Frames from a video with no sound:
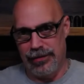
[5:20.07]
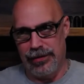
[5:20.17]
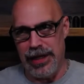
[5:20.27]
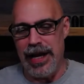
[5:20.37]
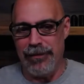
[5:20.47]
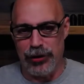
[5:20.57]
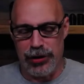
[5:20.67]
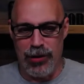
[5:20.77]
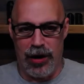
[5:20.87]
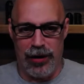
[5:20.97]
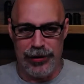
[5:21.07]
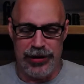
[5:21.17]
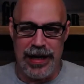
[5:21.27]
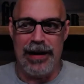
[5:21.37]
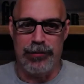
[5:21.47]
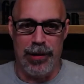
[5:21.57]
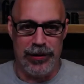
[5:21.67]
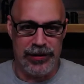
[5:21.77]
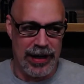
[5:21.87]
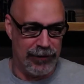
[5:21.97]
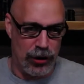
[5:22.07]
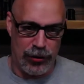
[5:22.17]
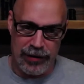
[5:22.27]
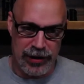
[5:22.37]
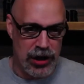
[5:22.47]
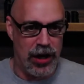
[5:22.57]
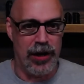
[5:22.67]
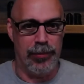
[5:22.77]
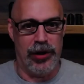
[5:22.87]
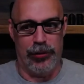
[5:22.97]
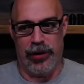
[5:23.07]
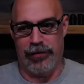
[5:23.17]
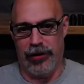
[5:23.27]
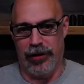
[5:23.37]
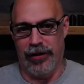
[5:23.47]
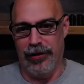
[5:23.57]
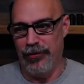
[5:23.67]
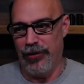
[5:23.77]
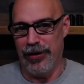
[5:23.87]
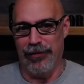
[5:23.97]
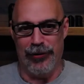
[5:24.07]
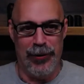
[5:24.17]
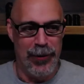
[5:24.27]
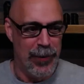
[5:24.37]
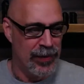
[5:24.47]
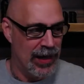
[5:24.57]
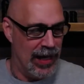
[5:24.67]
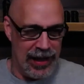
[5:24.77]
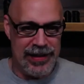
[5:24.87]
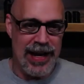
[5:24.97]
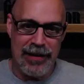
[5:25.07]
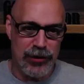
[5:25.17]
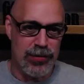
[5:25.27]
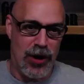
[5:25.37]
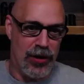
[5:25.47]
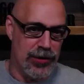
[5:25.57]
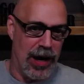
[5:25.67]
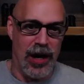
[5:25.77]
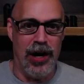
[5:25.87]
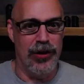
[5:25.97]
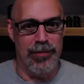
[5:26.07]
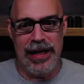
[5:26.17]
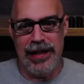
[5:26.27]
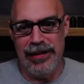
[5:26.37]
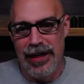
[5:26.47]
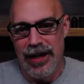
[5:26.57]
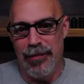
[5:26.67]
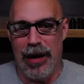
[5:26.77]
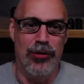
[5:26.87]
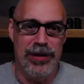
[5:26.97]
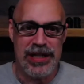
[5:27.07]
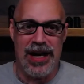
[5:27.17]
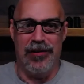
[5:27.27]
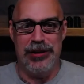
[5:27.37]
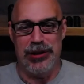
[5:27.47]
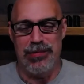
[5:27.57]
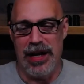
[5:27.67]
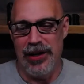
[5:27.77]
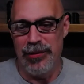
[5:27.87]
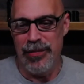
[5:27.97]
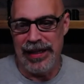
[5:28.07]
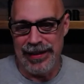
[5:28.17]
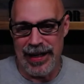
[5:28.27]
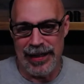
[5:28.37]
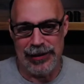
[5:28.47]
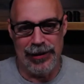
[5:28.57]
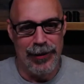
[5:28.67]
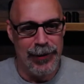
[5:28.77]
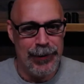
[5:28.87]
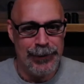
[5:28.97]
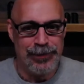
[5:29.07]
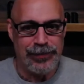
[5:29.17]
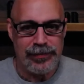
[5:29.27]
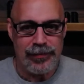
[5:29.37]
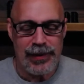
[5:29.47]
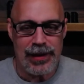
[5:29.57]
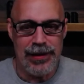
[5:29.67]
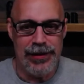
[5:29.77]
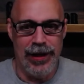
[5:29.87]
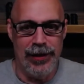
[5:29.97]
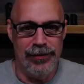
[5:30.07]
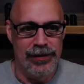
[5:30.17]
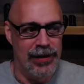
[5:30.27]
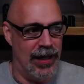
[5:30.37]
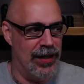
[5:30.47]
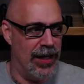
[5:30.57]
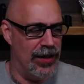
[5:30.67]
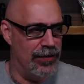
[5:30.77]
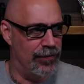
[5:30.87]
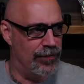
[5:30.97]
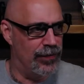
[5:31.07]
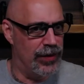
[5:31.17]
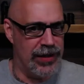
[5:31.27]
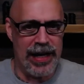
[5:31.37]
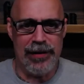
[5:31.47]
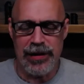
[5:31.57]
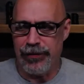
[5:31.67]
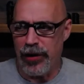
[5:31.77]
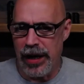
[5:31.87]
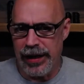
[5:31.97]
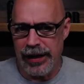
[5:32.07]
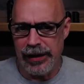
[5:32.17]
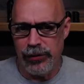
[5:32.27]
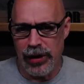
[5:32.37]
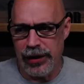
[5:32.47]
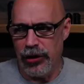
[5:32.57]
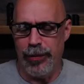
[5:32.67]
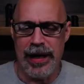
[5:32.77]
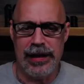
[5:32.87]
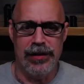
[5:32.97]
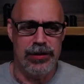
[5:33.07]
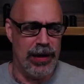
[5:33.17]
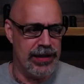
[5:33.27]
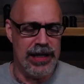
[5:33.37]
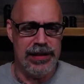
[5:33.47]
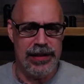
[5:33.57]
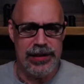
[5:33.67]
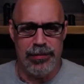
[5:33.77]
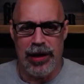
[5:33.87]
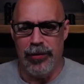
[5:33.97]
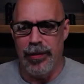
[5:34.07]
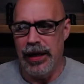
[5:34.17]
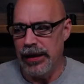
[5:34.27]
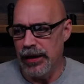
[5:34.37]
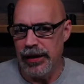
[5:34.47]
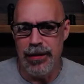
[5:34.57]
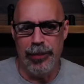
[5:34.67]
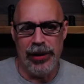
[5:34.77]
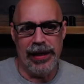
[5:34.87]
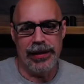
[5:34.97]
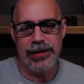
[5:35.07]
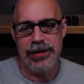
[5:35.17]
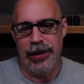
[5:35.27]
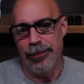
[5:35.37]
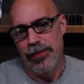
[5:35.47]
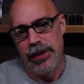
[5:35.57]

day after tomorrow, so the day after my birthday, I have to go give a ton of blood work for her. Wonderful. And then the day after tomorrow is my rheumatologist, my other main doctor. So, and then the day after that Friday, I go back into my dentist about my implant. So,